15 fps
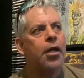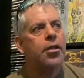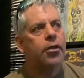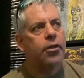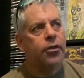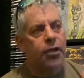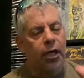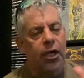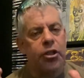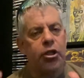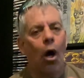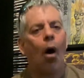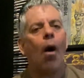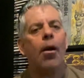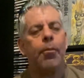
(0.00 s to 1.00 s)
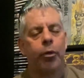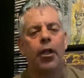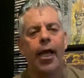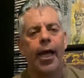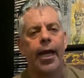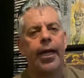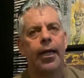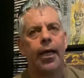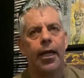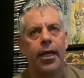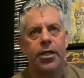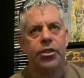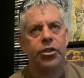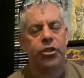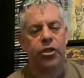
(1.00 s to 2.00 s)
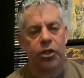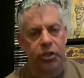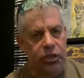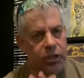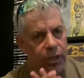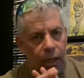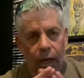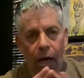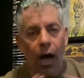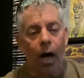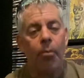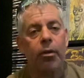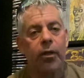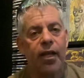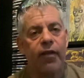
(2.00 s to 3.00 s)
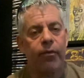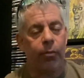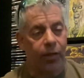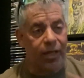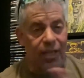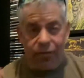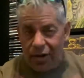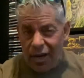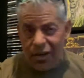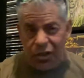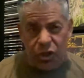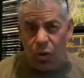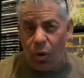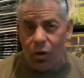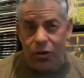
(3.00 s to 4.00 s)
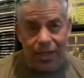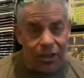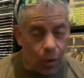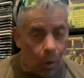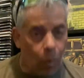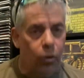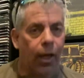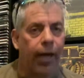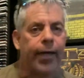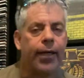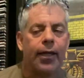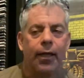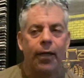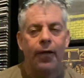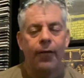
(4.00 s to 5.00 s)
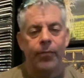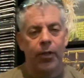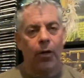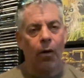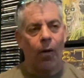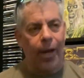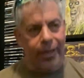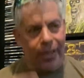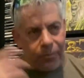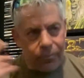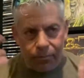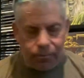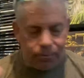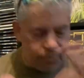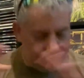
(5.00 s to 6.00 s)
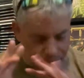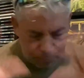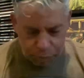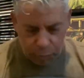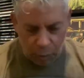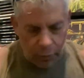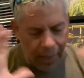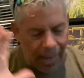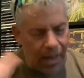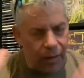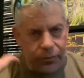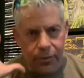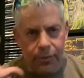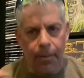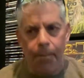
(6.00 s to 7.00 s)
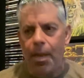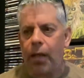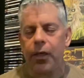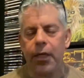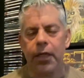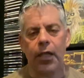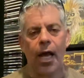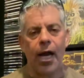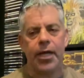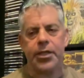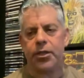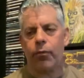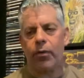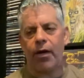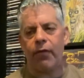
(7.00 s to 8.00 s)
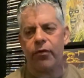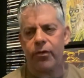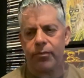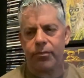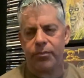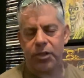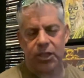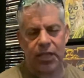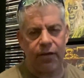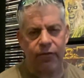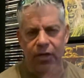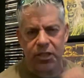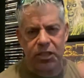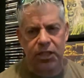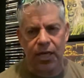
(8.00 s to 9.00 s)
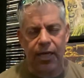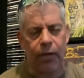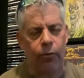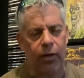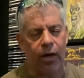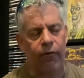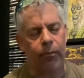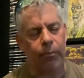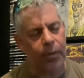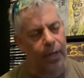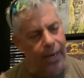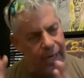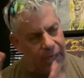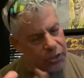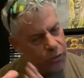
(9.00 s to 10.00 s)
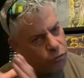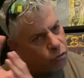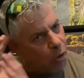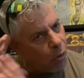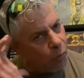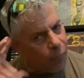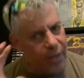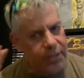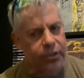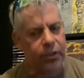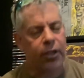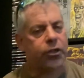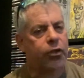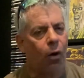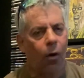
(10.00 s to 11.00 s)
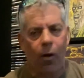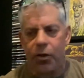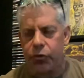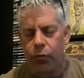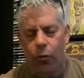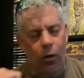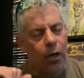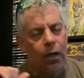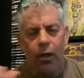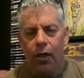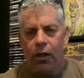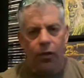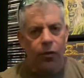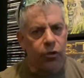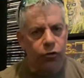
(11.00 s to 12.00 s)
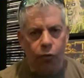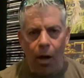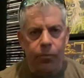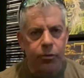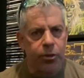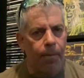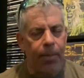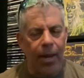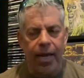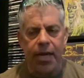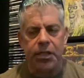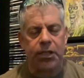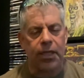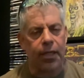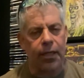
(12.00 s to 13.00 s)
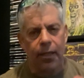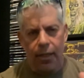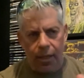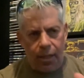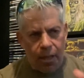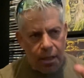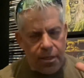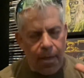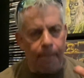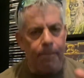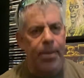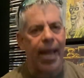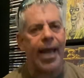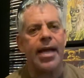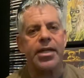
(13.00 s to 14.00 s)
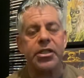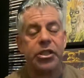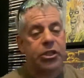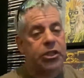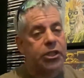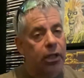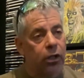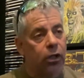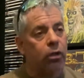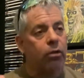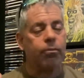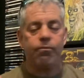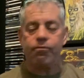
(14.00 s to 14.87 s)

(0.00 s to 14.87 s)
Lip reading: the guitar playing is just unbelievable. Even on the songs I don't like, you know, I can blurt out the melody lines and whatever Steven is singing, whatever, and I can just go right to the guitars or the drums, the bass, and the band still